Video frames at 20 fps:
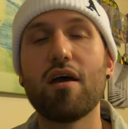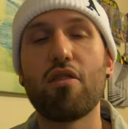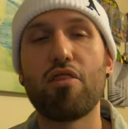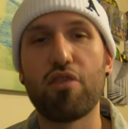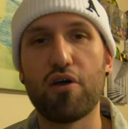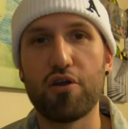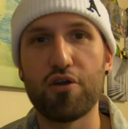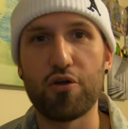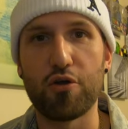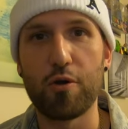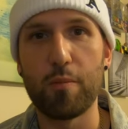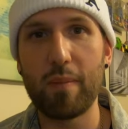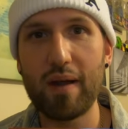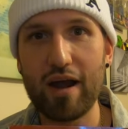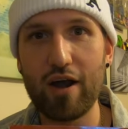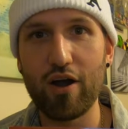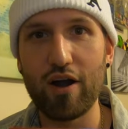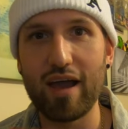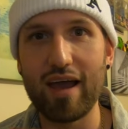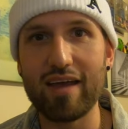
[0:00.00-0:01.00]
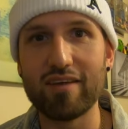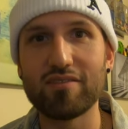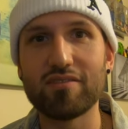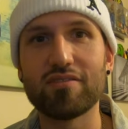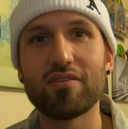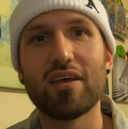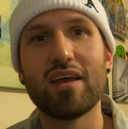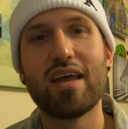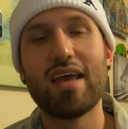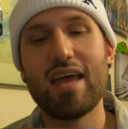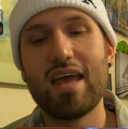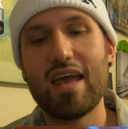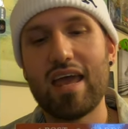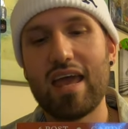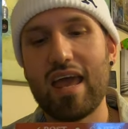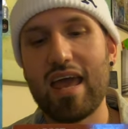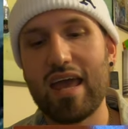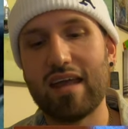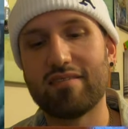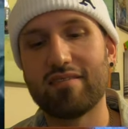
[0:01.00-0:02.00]
Thunder in Paradise,
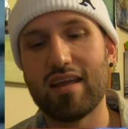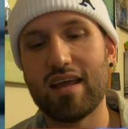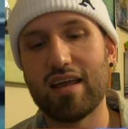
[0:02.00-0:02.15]
it